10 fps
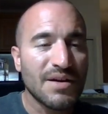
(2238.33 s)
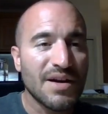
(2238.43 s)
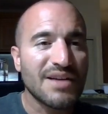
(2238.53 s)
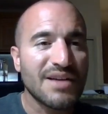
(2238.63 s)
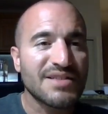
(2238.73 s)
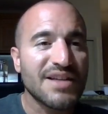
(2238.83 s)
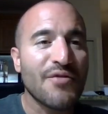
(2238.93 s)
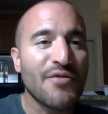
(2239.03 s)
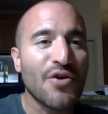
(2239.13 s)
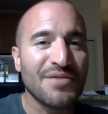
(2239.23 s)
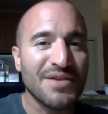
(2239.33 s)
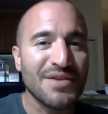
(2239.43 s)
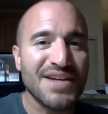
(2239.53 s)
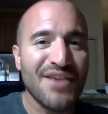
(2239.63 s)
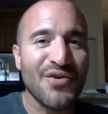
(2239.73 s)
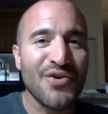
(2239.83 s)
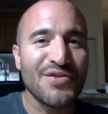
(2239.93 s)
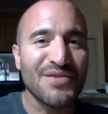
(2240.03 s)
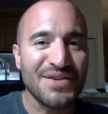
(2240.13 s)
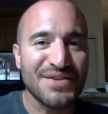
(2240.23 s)
Yes, I've heard of
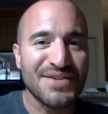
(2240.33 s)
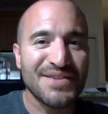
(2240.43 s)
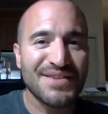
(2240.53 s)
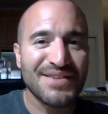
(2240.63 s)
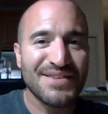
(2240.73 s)
these.